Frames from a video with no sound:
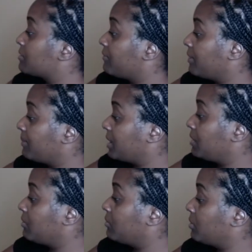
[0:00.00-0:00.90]
a
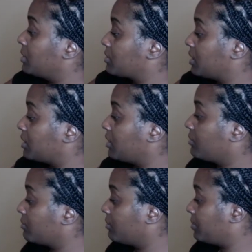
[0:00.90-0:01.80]
feminine who is going to go
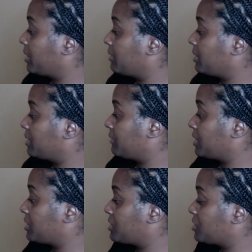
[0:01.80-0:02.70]
through a period of
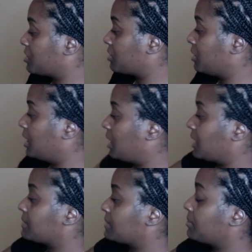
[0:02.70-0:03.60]
indecision,
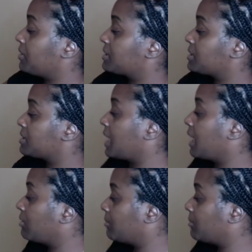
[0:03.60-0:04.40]
experience the tower